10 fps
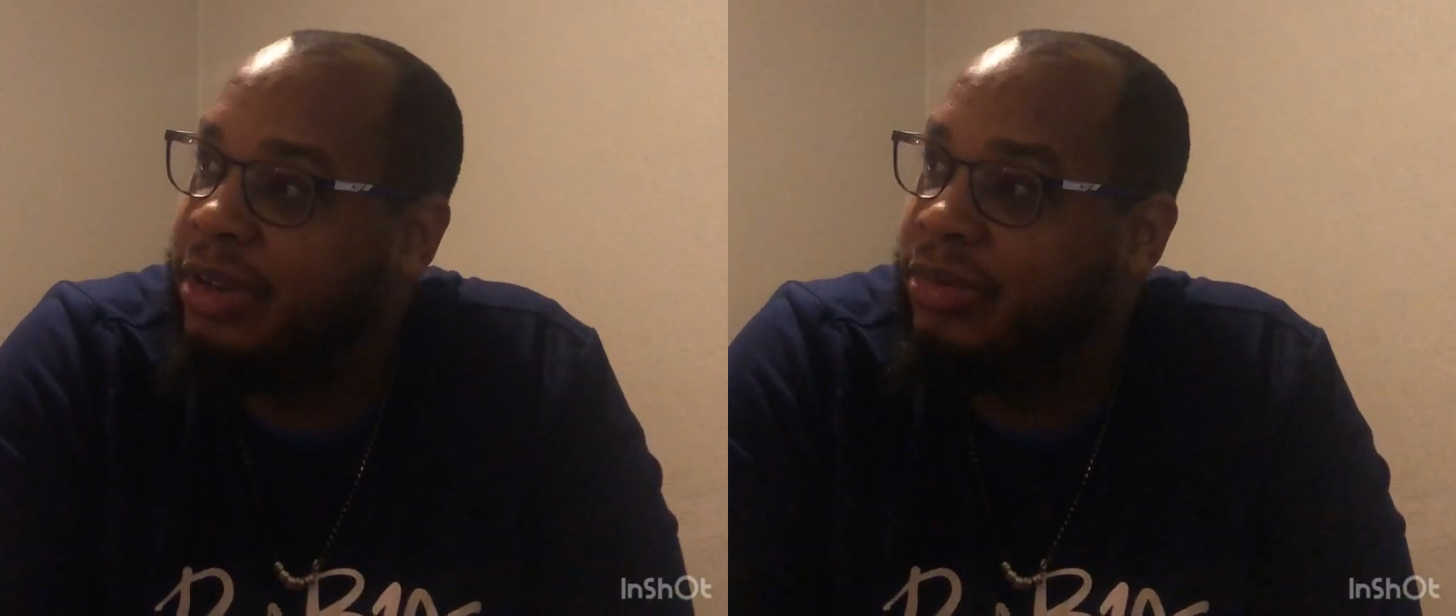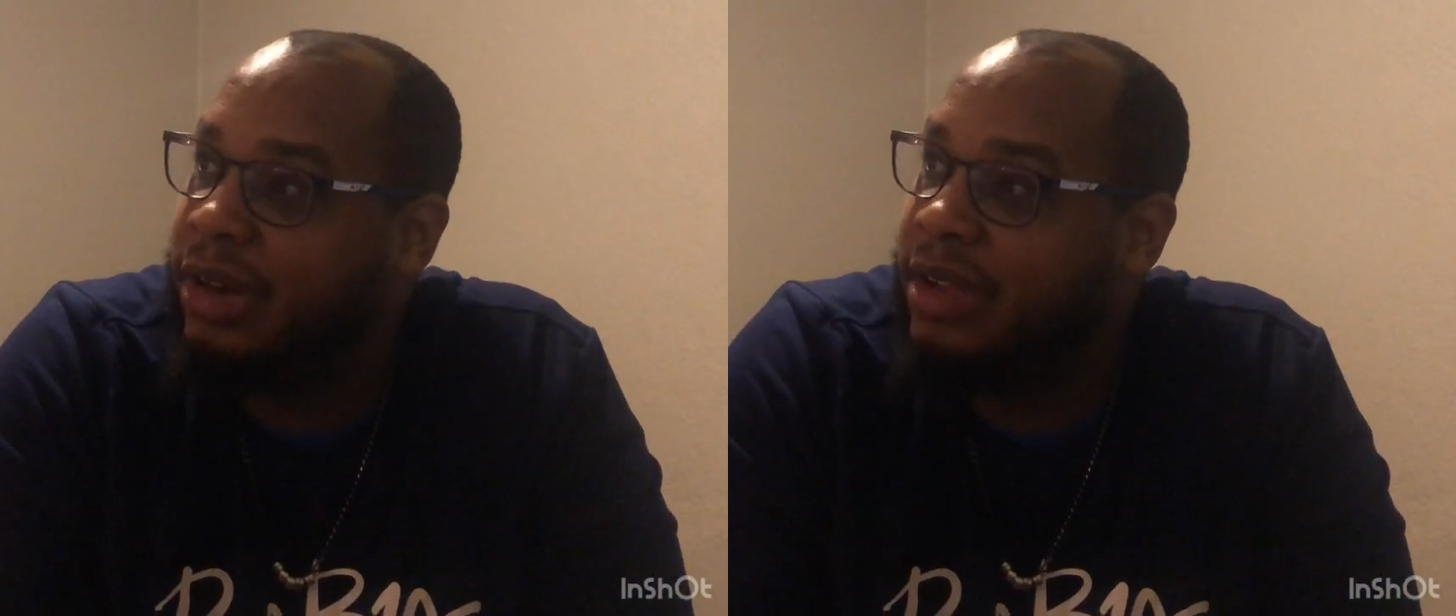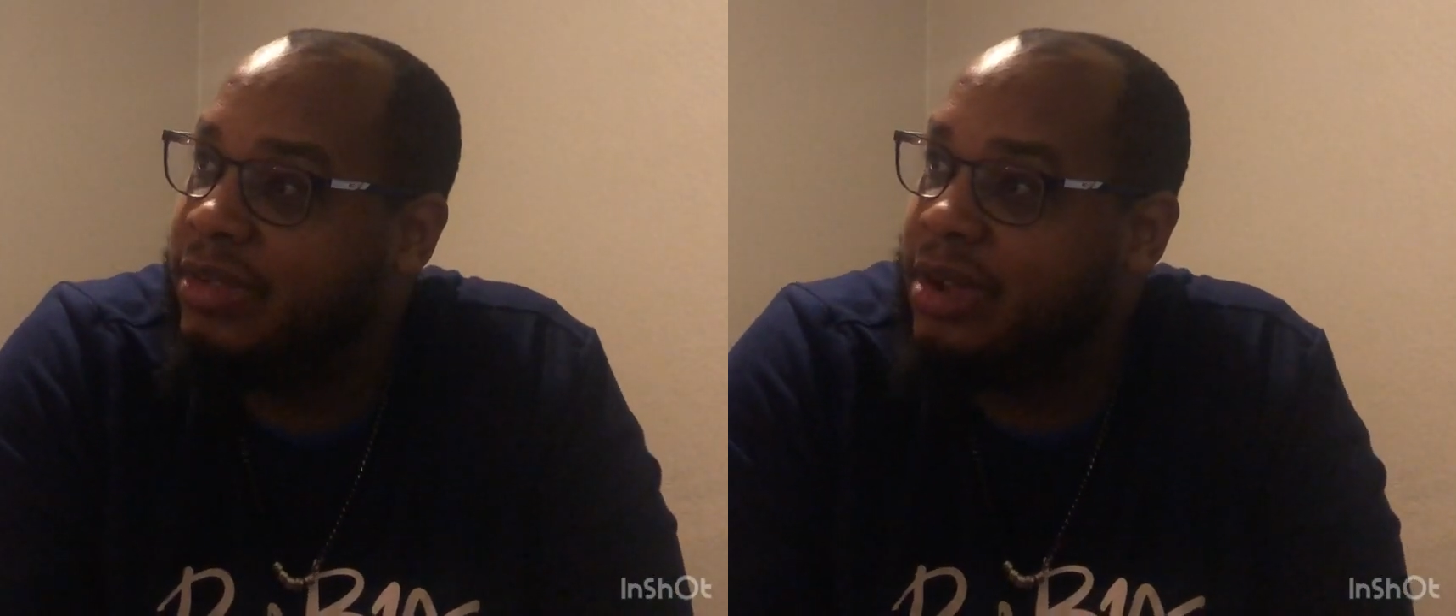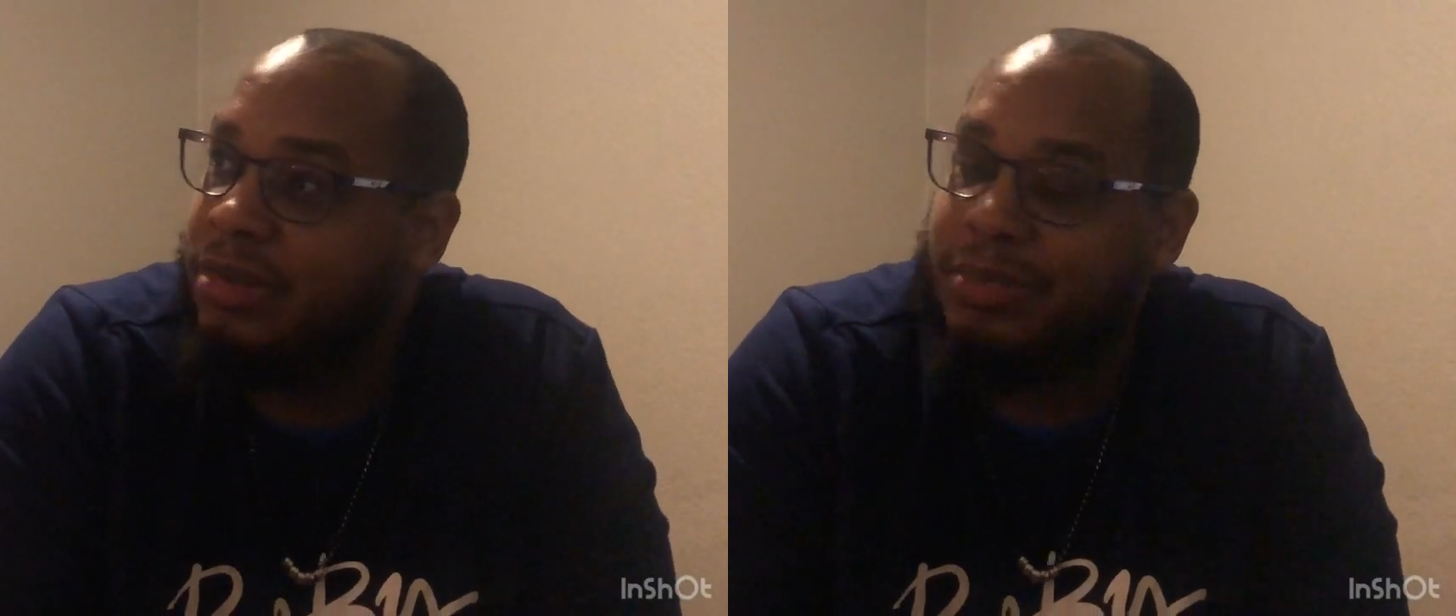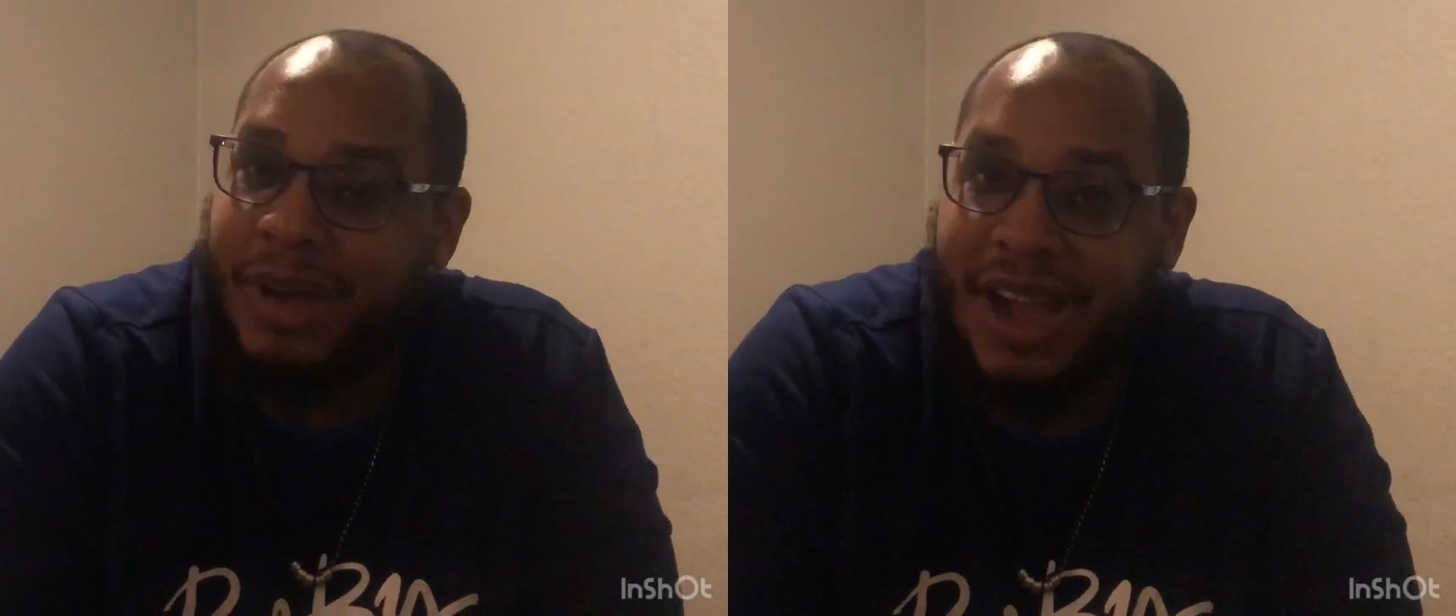and whatever your
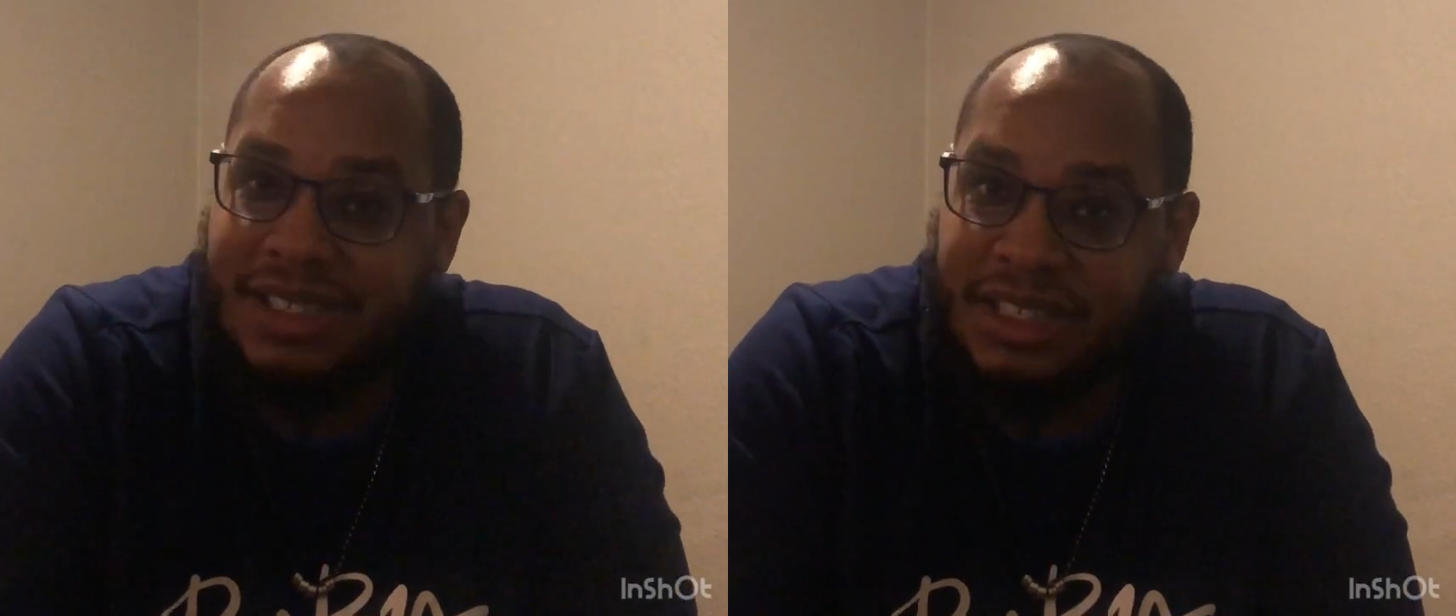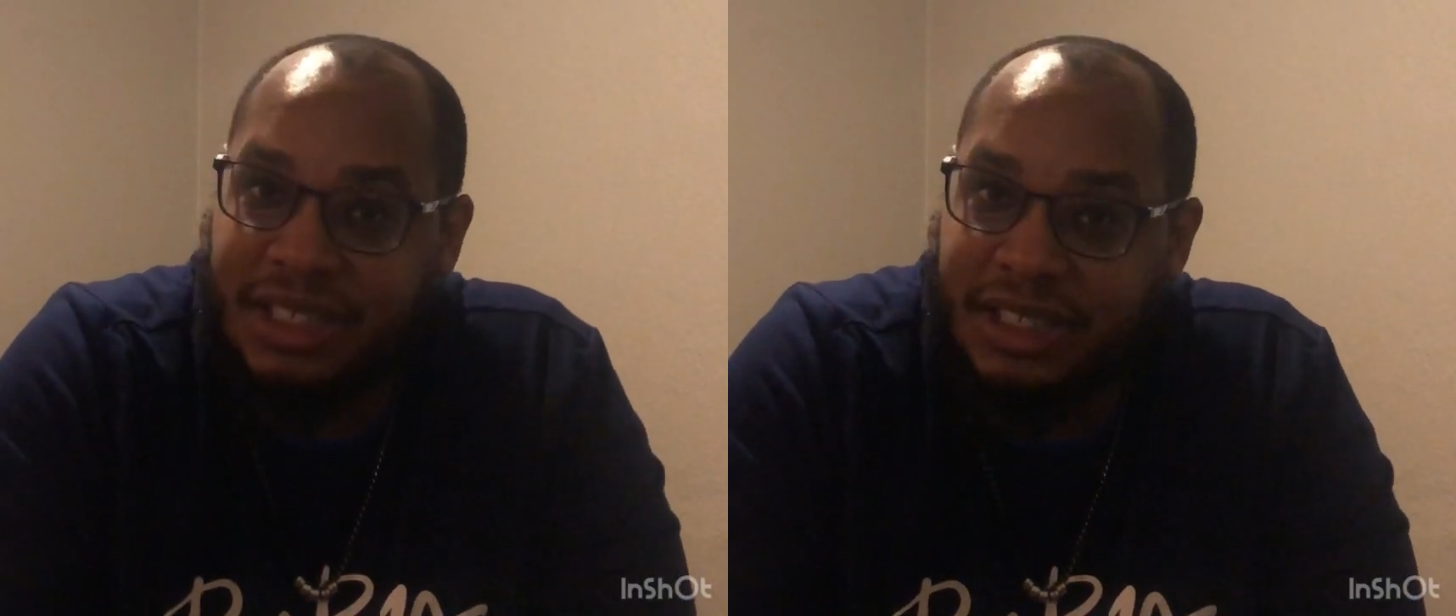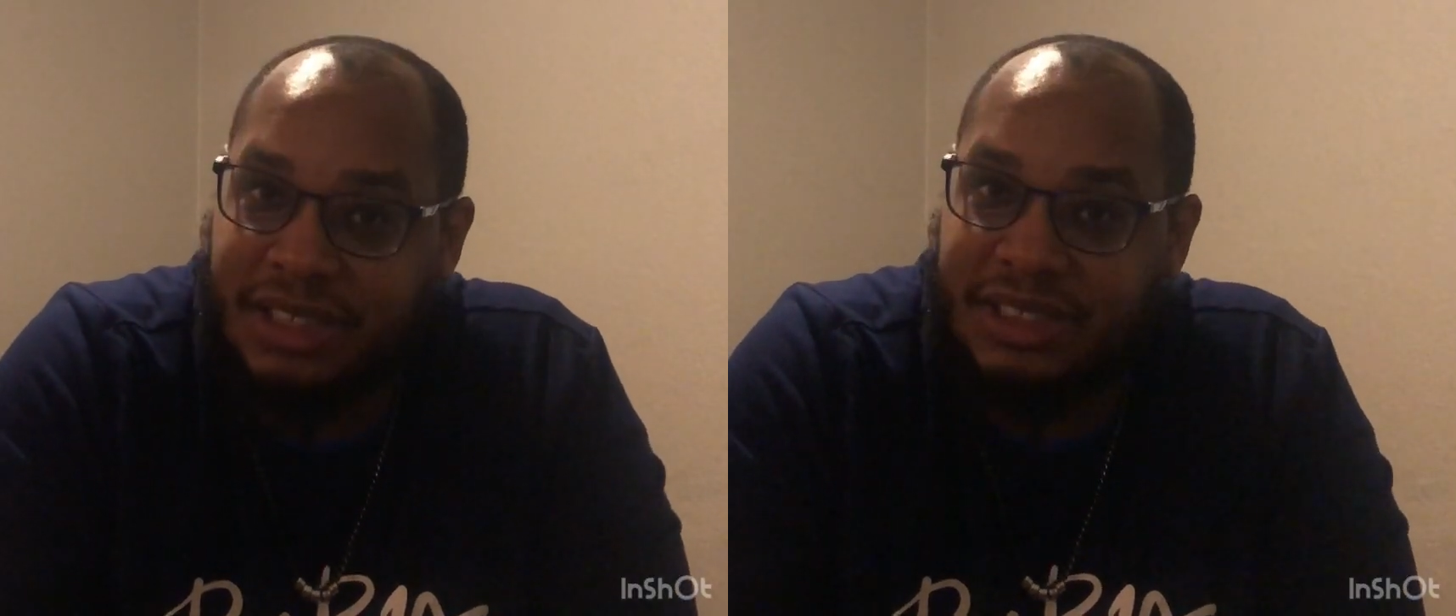deposit is,